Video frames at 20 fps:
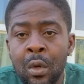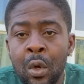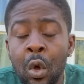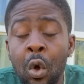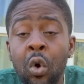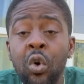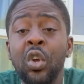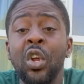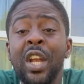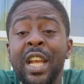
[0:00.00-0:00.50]

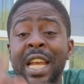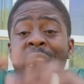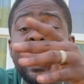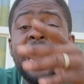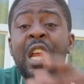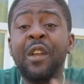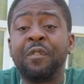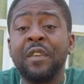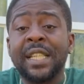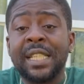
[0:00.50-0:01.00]
On a
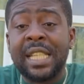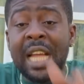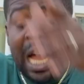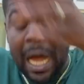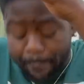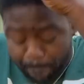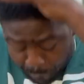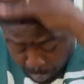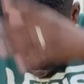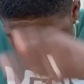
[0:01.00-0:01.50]
need for
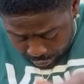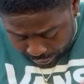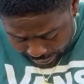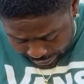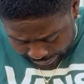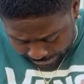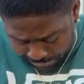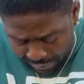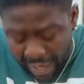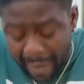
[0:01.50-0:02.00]
start
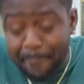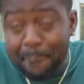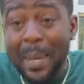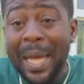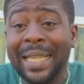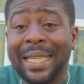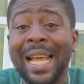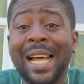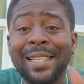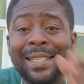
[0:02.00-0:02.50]
protest for a
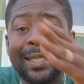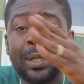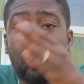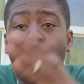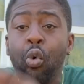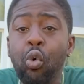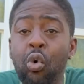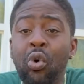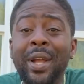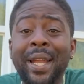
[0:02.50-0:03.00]
better
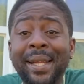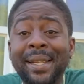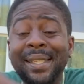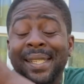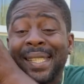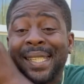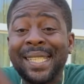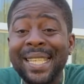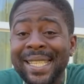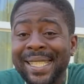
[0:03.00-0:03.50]
schooling
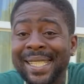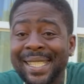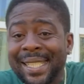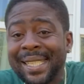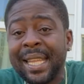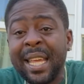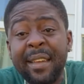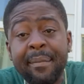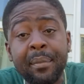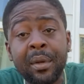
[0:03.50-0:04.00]

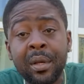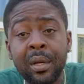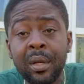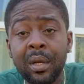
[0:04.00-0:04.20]
system.